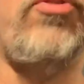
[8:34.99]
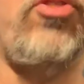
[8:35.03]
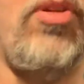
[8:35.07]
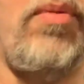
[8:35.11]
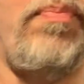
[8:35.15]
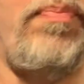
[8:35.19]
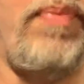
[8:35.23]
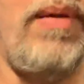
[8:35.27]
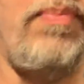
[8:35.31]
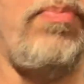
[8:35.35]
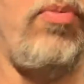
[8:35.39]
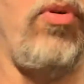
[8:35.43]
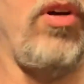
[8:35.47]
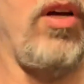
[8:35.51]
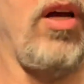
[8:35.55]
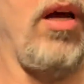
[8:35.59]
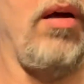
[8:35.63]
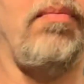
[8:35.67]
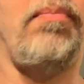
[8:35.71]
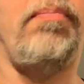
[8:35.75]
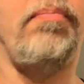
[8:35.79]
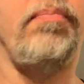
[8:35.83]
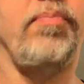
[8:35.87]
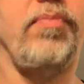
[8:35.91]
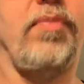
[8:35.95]
Some people
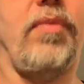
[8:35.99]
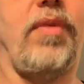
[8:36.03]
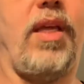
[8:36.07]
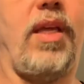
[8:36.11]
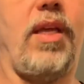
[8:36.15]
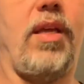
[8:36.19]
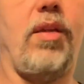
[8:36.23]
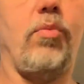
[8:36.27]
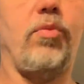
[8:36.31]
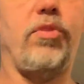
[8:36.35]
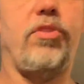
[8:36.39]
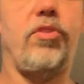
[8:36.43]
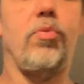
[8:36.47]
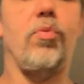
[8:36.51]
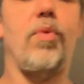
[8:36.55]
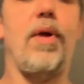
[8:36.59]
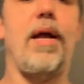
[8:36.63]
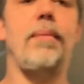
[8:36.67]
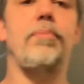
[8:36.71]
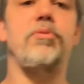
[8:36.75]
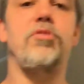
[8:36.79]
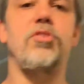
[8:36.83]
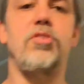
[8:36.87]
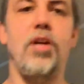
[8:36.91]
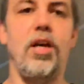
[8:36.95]
come in with the
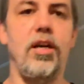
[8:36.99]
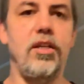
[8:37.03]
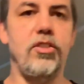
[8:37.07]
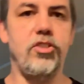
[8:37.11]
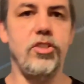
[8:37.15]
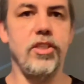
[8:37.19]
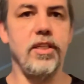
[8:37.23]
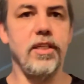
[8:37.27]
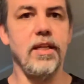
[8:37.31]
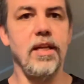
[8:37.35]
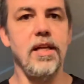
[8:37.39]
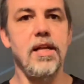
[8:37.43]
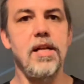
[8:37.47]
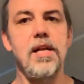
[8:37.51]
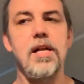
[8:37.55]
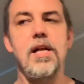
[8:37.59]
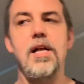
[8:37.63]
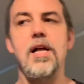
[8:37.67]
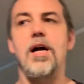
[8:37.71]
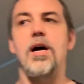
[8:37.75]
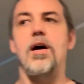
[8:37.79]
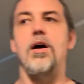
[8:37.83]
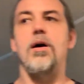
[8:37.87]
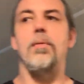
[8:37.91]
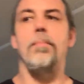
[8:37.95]
wraps touching.
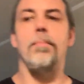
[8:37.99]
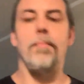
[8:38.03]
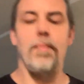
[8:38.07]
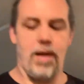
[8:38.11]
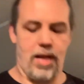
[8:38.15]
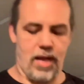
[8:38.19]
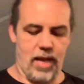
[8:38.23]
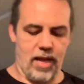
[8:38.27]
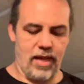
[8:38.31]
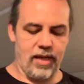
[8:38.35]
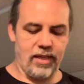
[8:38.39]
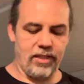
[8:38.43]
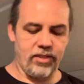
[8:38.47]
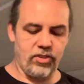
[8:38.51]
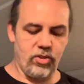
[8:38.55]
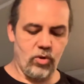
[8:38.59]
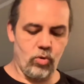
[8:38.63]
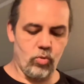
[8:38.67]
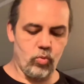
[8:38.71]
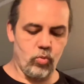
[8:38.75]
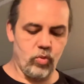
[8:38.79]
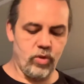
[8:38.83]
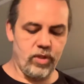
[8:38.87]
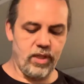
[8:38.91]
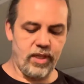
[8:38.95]
I
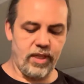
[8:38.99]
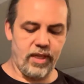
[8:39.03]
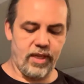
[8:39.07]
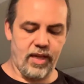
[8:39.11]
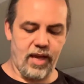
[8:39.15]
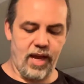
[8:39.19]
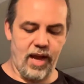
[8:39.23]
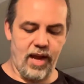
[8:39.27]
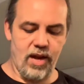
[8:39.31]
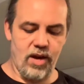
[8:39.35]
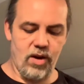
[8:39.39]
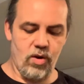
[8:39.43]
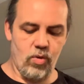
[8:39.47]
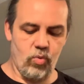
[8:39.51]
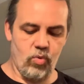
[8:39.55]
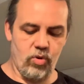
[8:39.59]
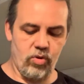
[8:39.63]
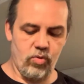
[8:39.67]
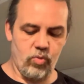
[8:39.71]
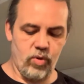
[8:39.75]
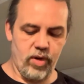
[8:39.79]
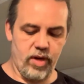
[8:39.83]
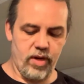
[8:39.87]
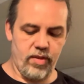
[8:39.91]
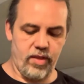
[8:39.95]
don't really care
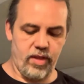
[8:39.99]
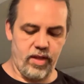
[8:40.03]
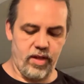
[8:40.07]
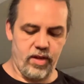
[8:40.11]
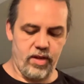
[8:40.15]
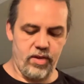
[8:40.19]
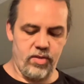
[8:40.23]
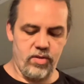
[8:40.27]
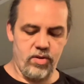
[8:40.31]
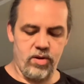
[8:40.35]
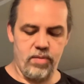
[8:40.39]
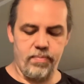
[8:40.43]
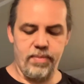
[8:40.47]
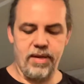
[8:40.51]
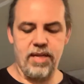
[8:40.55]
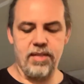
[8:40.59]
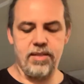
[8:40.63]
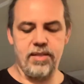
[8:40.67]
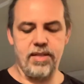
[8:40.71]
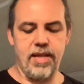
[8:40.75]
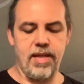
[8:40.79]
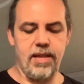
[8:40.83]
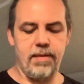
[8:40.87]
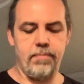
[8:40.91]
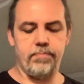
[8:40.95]
one way or the other about
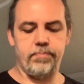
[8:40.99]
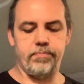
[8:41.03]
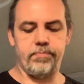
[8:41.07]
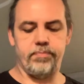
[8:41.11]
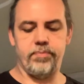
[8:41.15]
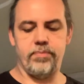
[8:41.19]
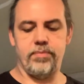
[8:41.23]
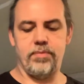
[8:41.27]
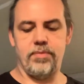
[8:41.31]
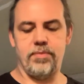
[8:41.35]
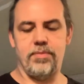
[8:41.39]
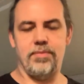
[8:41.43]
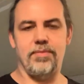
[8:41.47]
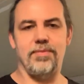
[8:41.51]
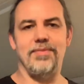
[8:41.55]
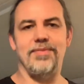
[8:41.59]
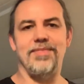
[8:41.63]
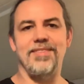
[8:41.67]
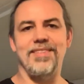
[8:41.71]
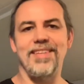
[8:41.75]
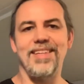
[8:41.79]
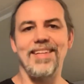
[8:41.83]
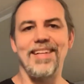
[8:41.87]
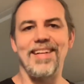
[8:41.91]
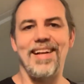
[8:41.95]
that.
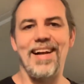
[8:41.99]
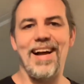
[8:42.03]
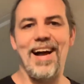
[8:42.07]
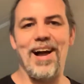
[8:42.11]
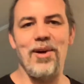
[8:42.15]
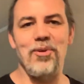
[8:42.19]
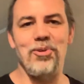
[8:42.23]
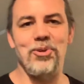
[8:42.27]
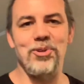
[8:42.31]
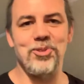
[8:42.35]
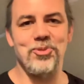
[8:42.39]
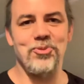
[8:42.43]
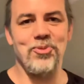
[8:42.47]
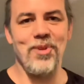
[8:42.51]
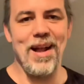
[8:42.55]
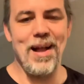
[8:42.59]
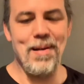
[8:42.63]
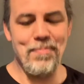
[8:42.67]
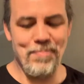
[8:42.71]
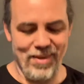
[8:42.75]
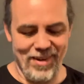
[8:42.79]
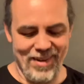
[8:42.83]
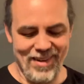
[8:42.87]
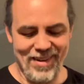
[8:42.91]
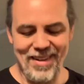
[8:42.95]
I was
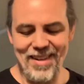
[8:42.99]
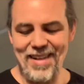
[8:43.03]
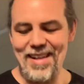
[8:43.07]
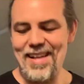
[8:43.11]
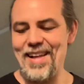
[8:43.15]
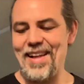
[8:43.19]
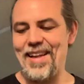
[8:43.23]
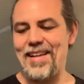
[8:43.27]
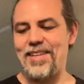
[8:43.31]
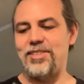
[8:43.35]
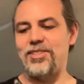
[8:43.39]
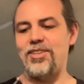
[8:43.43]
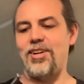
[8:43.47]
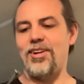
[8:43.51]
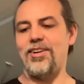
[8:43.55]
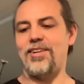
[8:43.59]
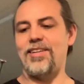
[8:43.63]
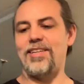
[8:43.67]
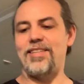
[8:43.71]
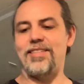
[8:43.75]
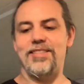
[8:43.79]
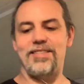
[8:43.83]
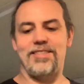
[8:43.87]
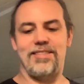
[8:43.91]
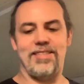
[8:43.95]
wrapping and talking
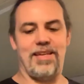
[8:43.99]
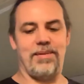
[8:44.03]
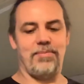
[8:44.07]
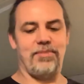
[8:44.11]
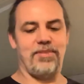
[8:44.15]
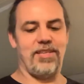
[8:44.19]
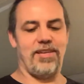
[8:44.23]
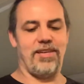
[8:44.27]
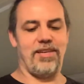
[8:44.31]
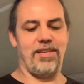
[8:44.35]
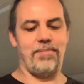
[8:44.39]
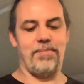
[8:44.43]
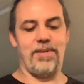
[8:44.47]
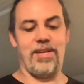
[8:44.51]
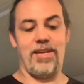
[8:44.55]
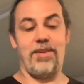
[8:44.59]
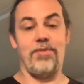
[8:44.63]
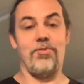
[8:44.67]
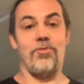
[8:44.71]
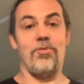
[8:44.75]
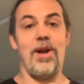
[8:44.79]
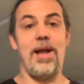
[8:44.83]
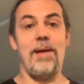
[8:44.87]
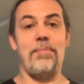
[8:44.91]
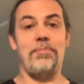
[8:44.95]
at the same time
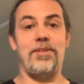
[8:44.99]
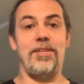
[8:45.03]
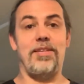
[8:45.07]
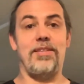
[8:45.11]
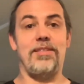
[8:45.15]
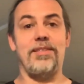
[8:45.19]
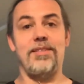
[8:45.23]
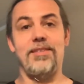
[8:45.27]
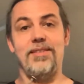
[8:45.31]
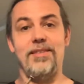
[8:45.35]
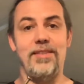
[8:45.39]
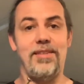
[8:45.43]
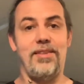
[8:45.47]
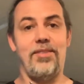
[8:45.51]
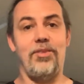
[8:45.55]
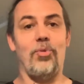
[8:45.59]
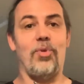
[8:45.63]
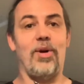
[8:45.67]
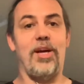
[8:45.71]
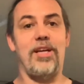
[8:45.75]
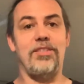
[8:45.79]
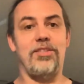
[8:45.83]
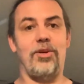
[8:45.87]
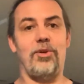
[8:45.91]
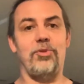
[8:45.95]
and wrapped it the
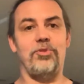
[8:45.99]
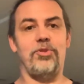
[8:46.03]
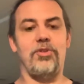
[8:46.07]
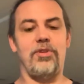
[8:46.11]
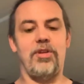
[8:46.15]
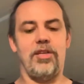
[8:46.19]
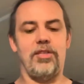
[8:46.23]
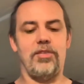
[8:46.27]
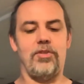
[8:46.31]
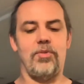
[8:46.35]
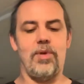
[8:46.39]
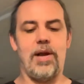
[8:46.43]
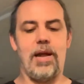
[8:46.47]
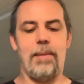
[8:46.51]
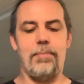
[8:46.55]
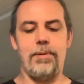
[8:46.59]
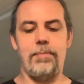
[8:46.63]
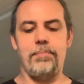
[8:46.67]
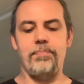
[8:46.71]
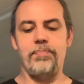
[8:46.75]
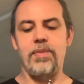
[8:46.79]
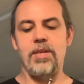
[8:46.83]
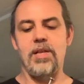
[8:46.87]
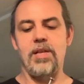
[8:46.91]
way I told you not to wrap it.